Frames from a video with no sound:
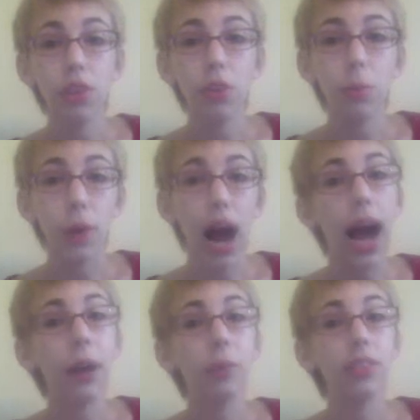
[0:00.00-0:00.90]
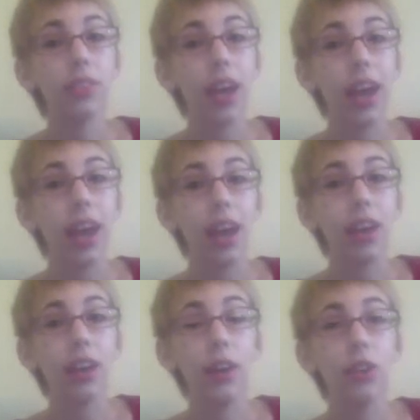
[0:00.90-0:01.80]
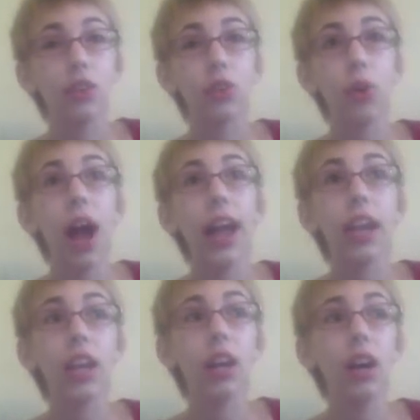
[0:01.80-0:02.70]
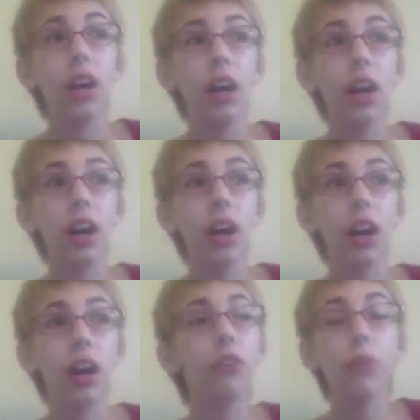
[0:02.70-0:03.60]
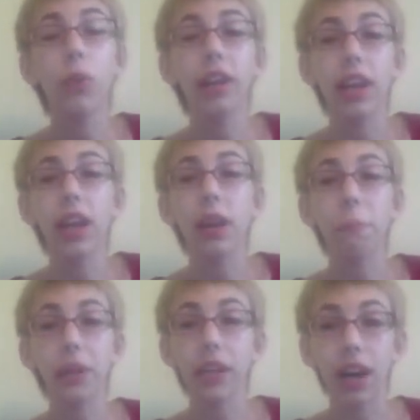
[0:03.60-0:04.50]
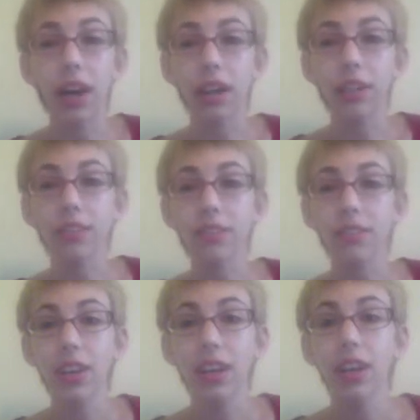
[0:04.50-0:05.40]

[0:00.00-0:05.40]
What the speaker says: you, but I would say try and avoid it, because